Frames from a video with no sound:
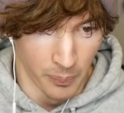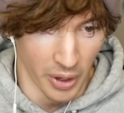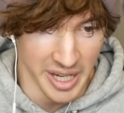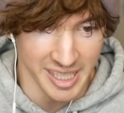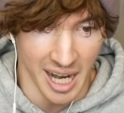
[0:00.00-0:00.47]

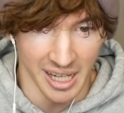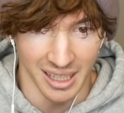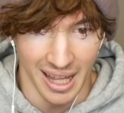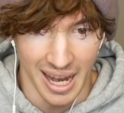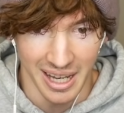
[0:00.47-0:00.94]
Bro, it's kind
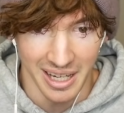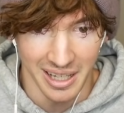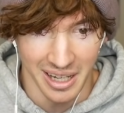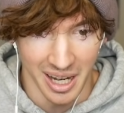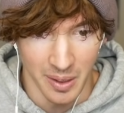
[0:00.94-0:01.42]
of
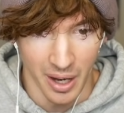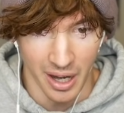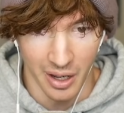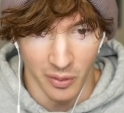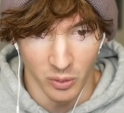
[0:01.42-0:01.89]
lagging and I,
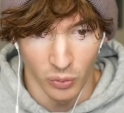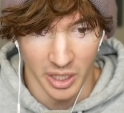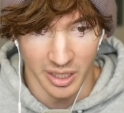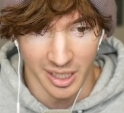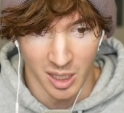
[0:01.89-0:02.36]
I would
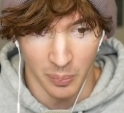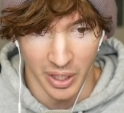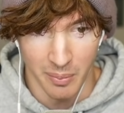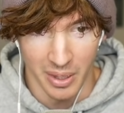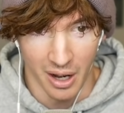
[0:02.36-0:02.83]
really like to
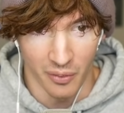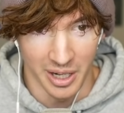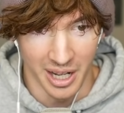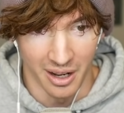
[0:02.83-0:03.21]
blame that right